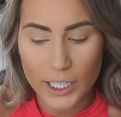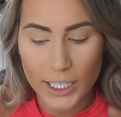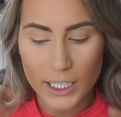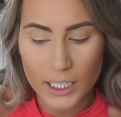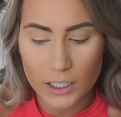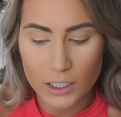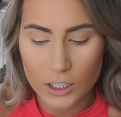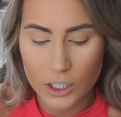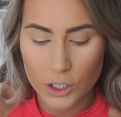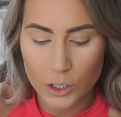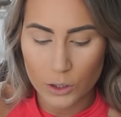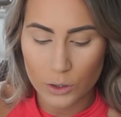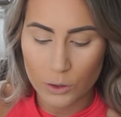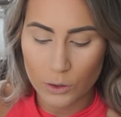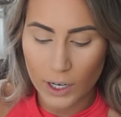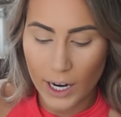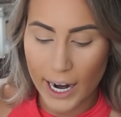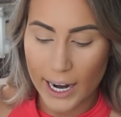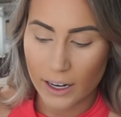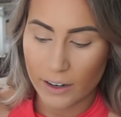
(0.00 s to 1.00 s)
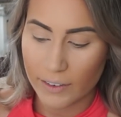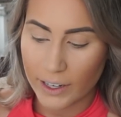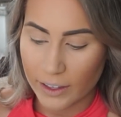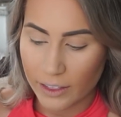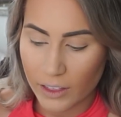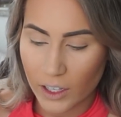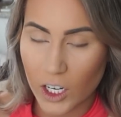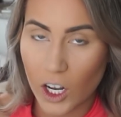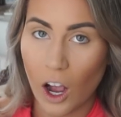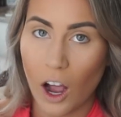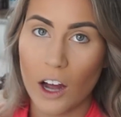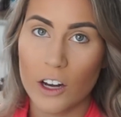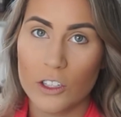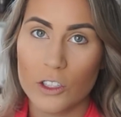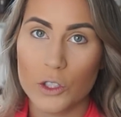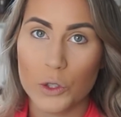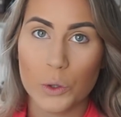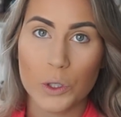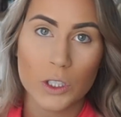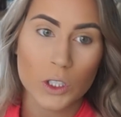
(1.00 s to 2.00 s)
trick to kind of get the
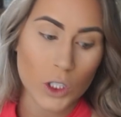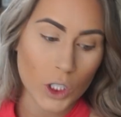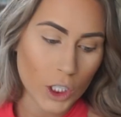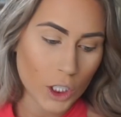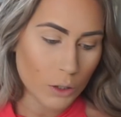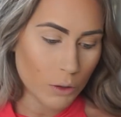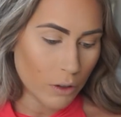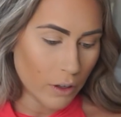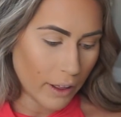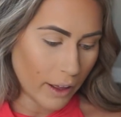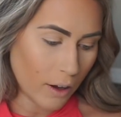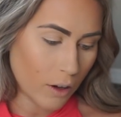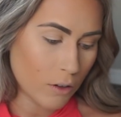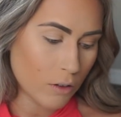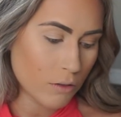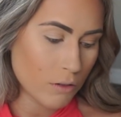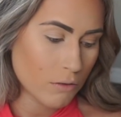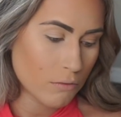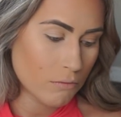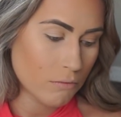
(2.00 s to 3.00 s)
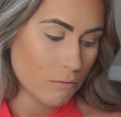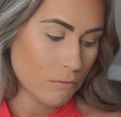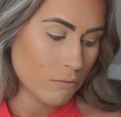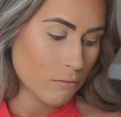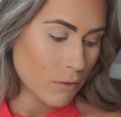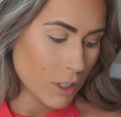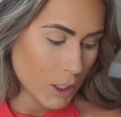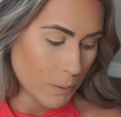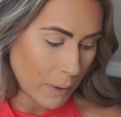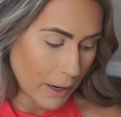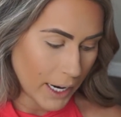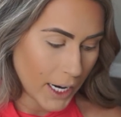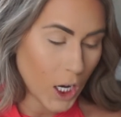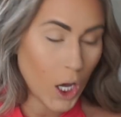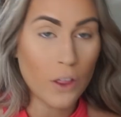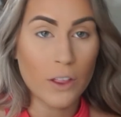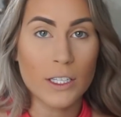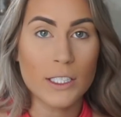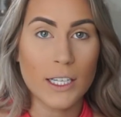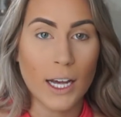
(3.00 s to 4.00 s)
contour look without spending
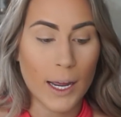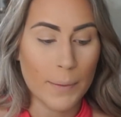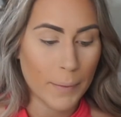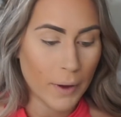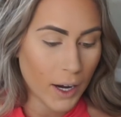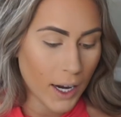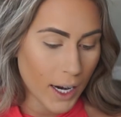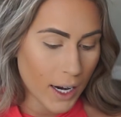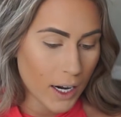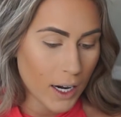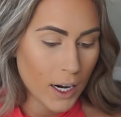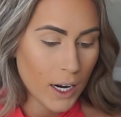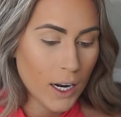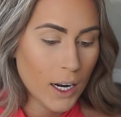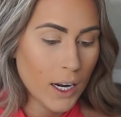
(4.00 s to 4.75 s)
all the time on it.